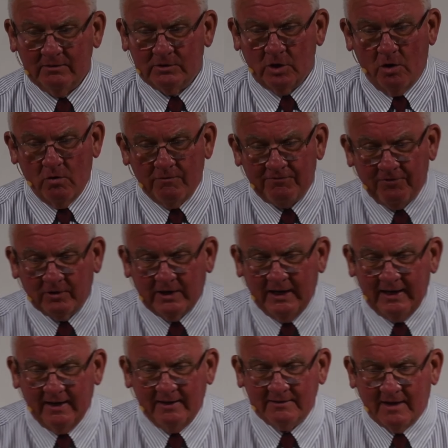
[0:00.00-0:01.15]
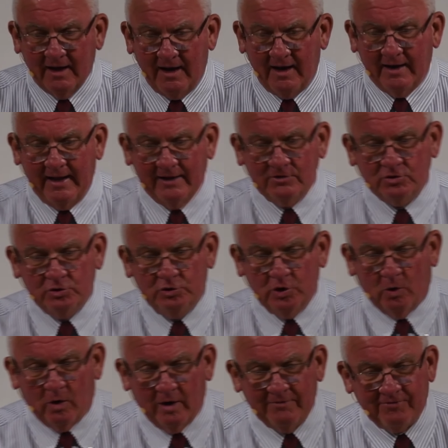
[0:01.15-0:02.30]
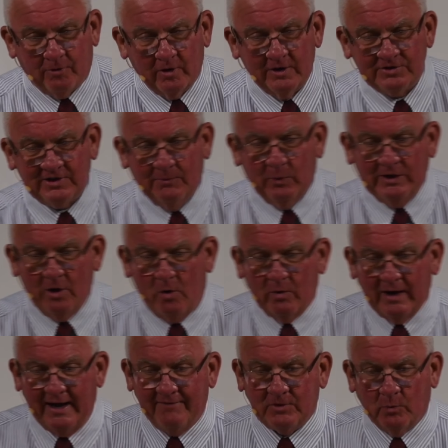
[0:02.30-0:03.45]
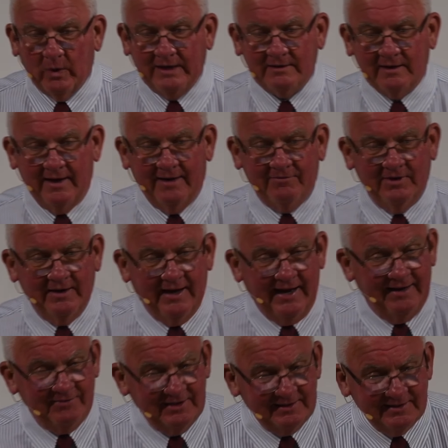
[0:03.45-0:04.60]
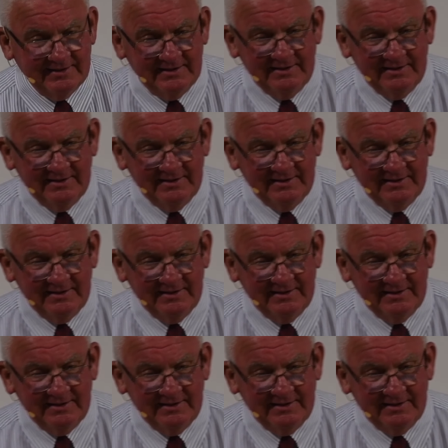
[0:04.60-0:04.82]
don't forget, God has joy for us, and we don't have to wait to heaven to have it.